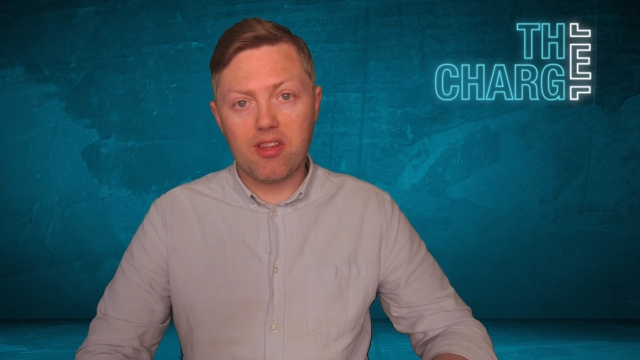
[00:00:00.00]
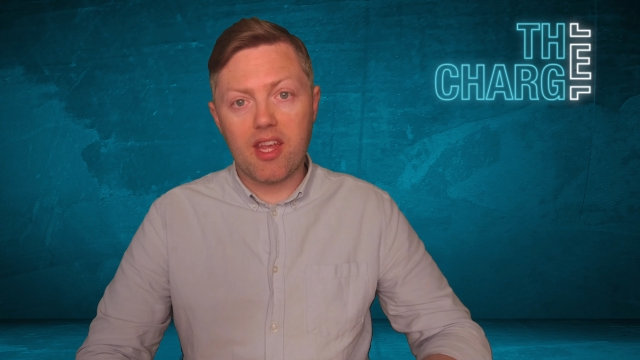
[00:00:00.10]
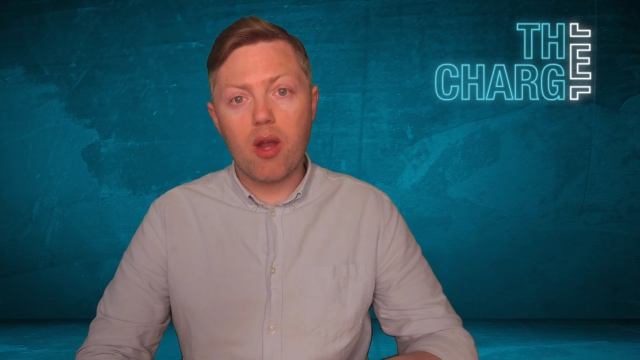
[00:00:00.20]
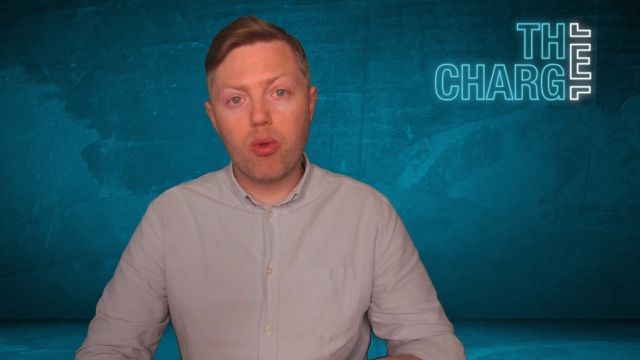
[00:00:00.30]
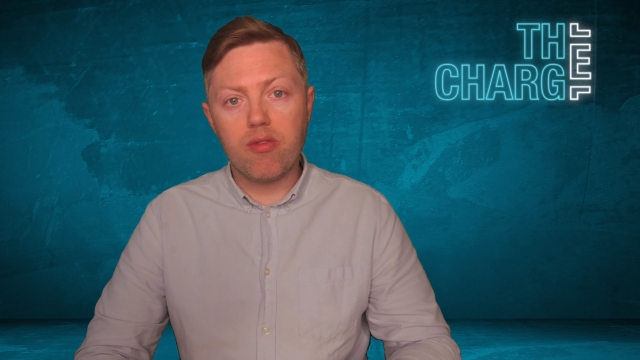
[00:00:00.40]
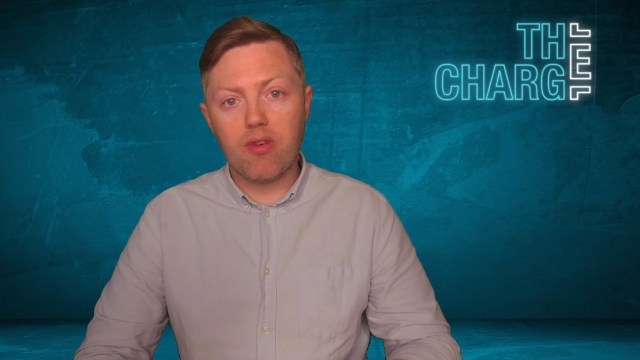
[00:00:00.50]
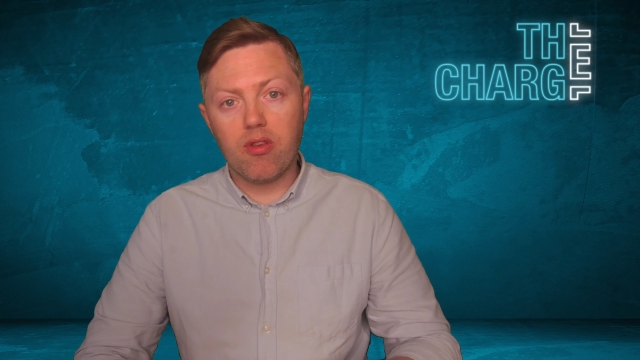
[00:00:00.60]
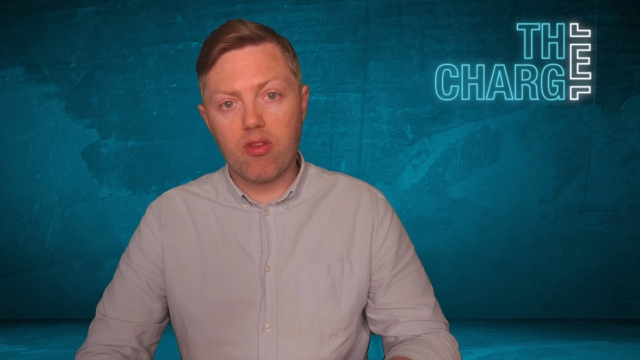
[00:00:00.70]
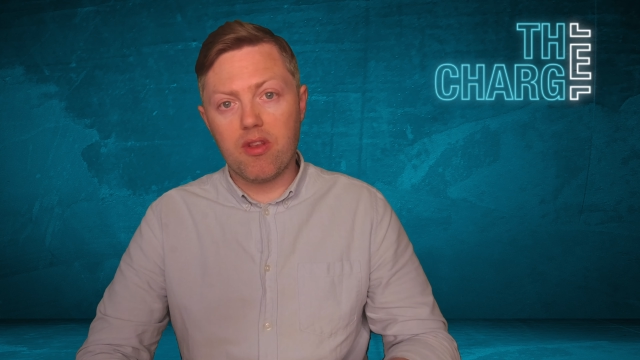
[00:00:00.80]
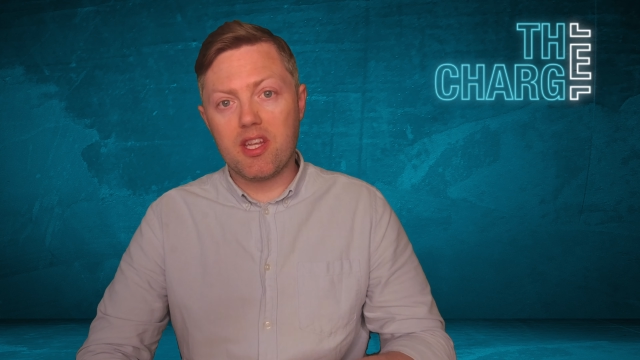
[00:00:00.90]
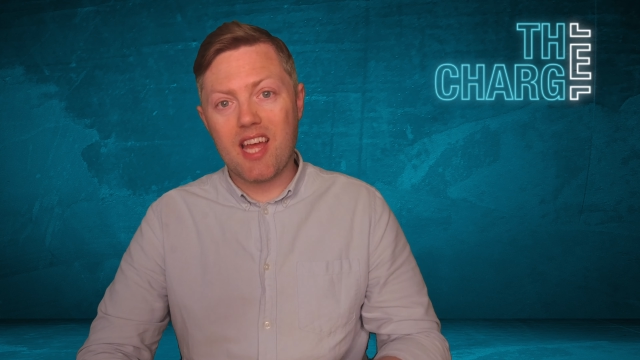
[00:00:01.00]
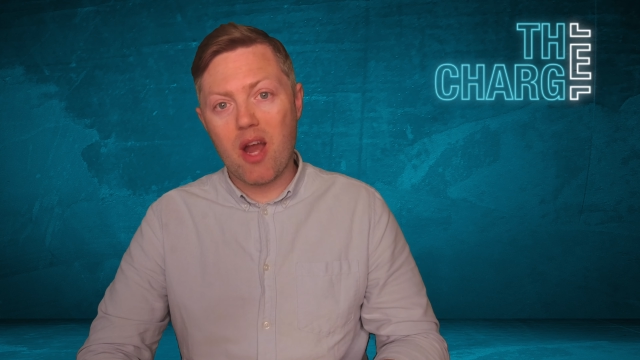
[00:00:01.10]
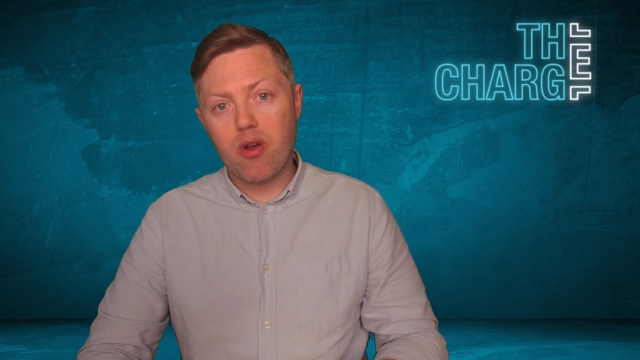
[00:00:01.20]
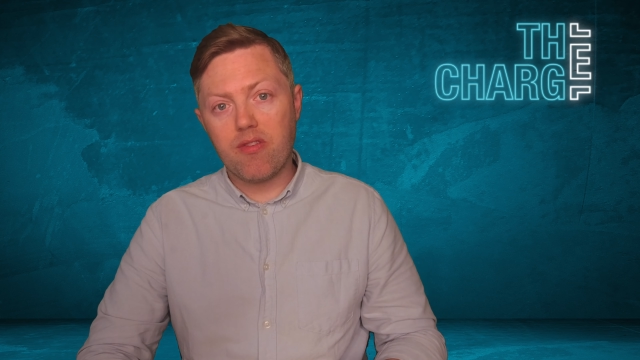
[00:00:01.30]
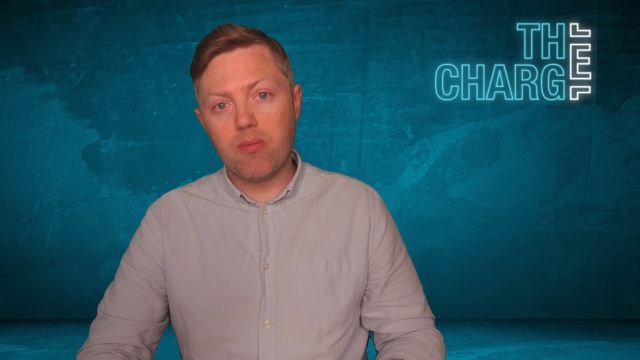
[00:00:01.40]
to get refunds on the
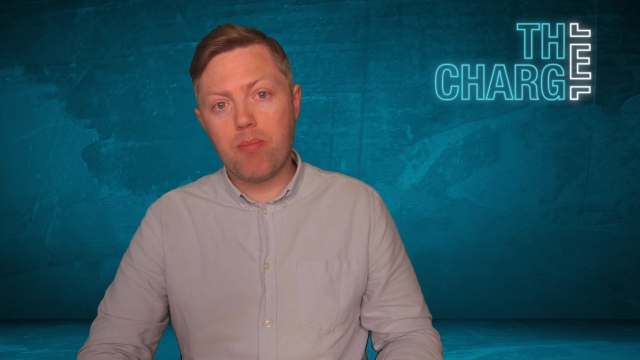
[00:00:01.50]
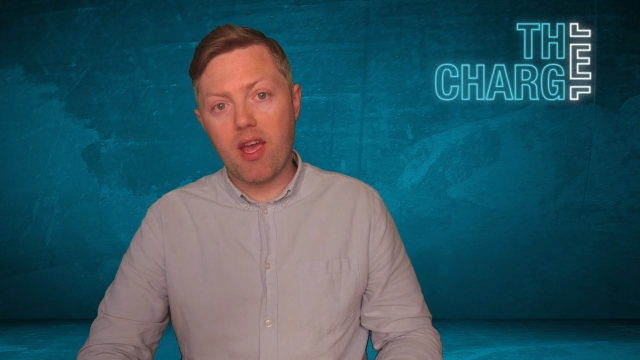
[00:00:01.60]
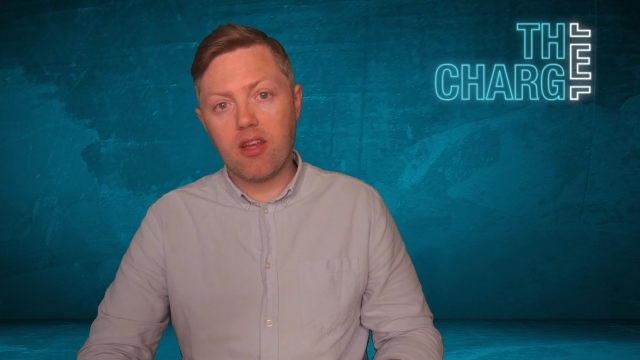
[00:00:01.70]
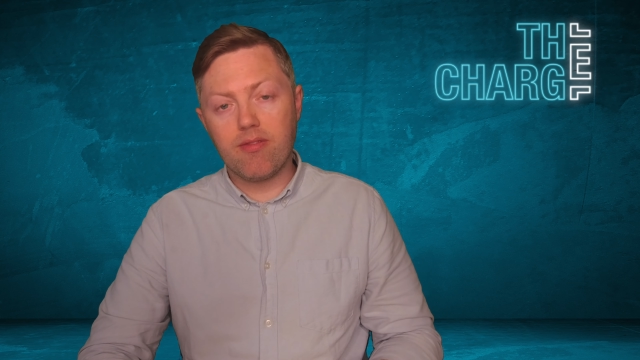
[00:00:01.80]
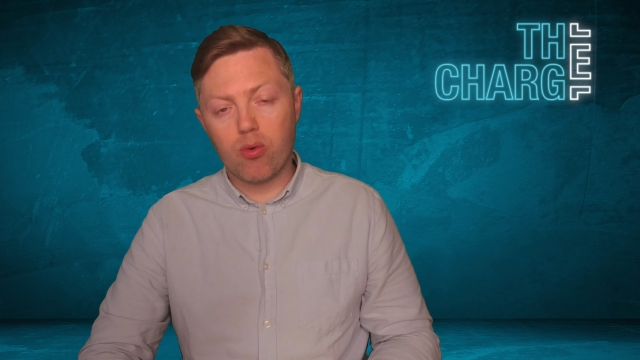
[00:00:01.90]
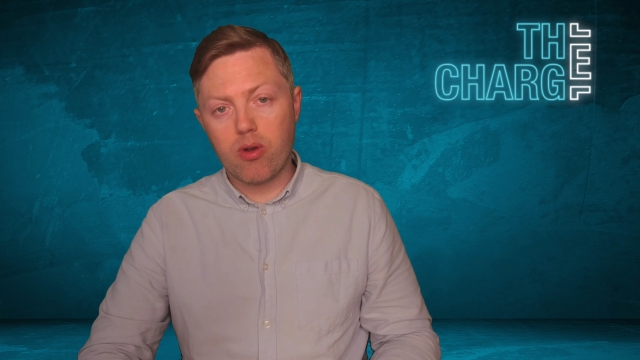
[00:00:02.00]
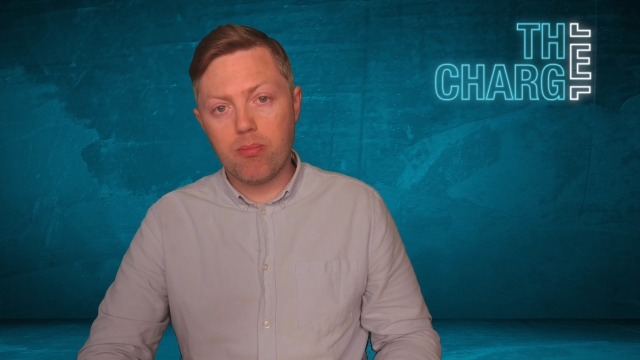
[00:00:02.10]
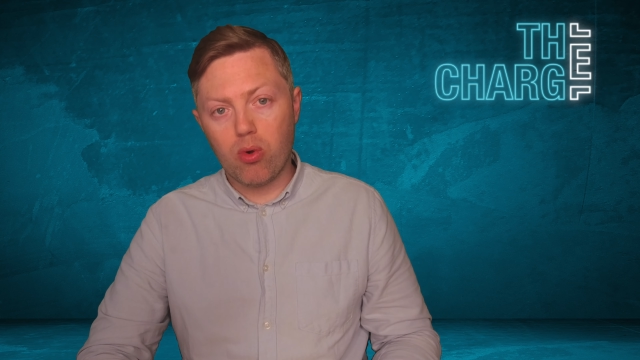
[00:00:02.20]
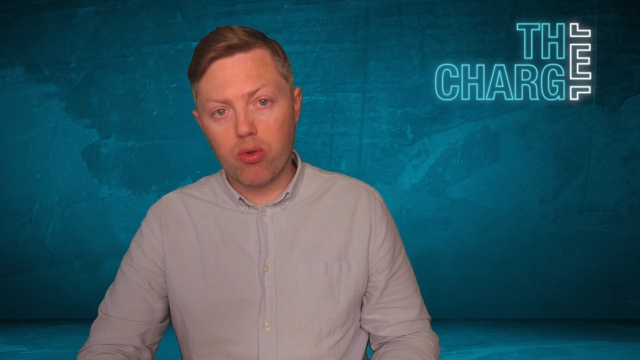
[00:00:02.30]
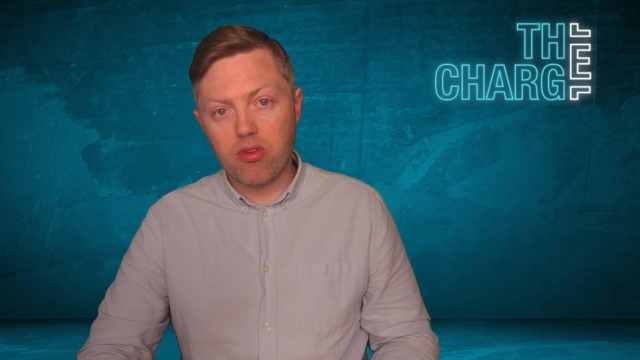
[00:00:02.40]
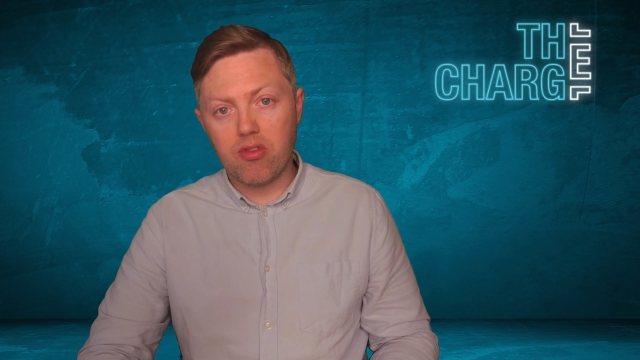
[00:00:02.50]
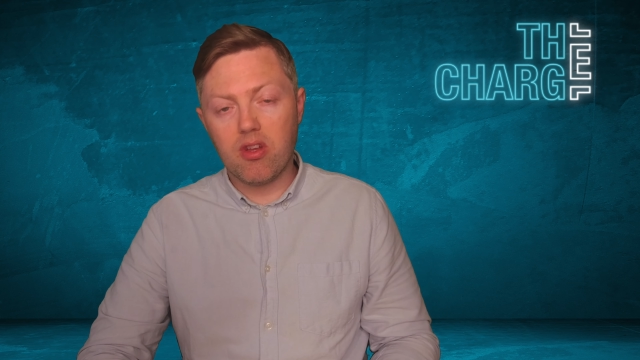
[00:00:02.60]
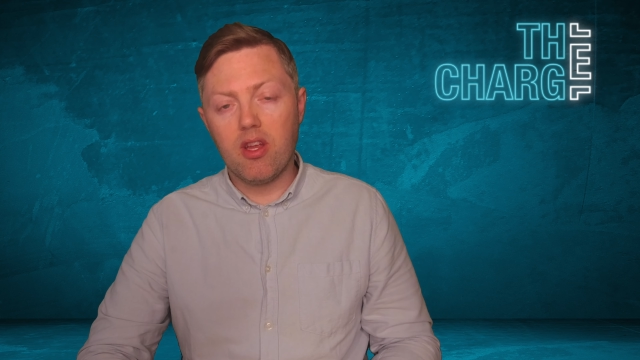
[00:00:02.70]
tariffs paid for imported